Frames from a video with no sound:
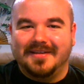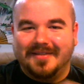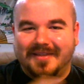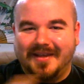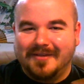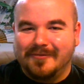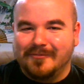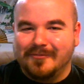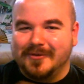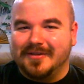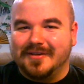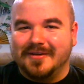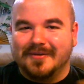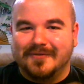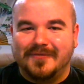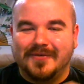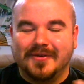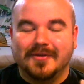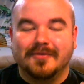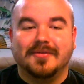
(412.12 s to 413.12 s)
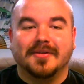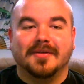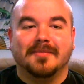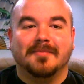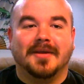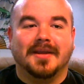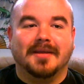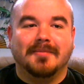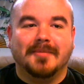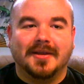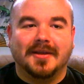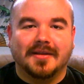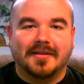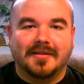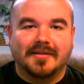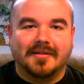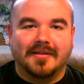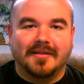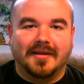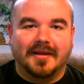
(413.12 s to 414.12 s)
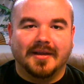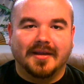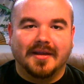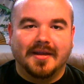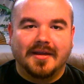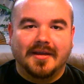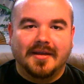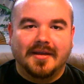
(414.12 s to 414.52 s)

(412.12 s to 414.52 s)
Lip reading: that's what's confusing me, because it's like,